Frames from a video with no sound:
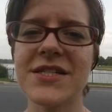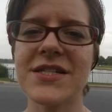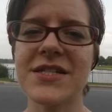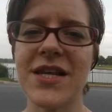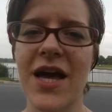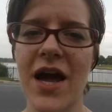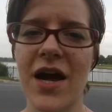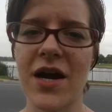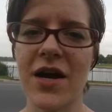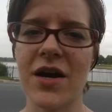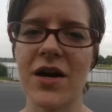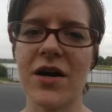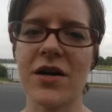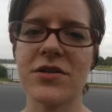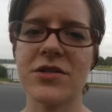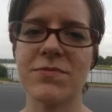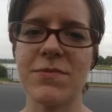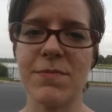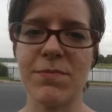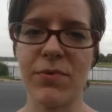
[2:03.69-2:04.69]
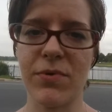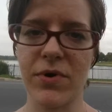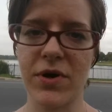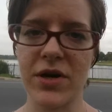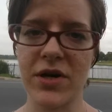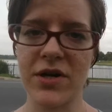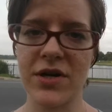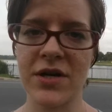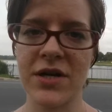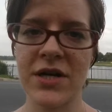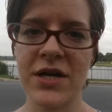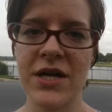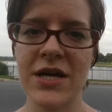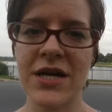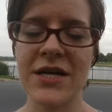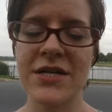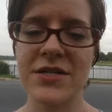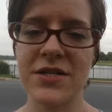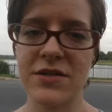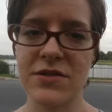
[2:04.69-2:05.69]
a desire to be born
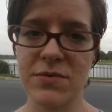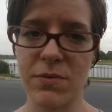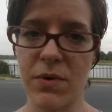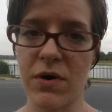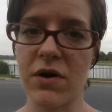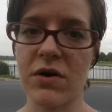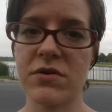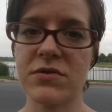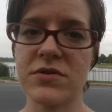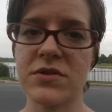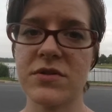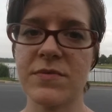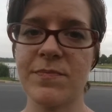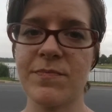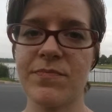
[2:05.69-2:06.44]
into this world.